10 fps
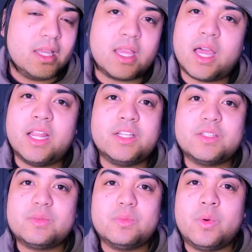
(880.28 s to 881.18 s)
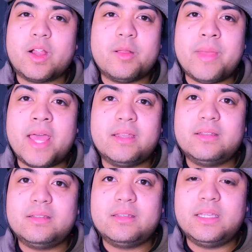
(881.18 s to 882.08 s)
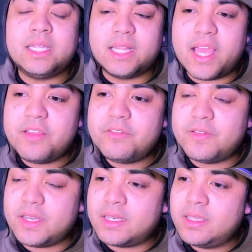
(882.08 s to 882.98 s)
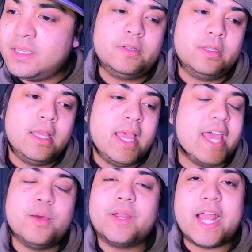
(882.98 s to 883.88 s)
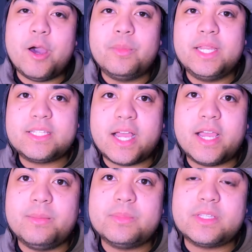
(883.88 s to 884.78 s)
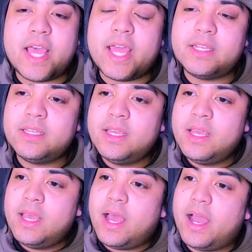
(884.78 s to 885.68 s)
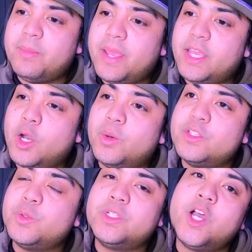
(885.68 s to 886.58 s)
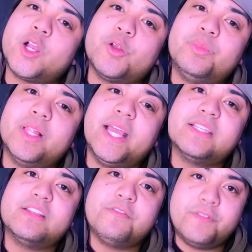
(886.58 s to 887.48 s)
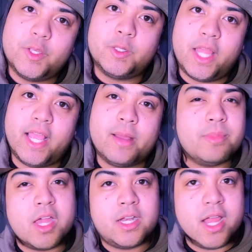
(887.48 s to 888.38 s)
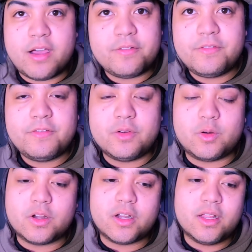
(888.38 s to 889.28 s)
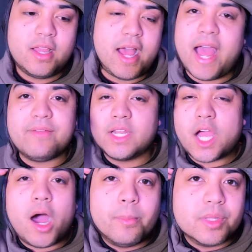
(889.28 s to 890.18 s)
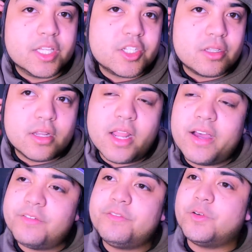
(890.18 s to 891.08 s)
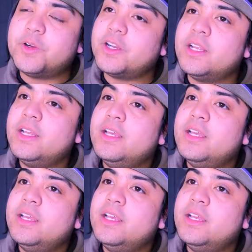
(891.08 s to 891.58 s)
Kind of just where I'm at in life, and no matter how many times that I may go into a darker place and feel like I'm not enough, or I haven't accomplished enough, or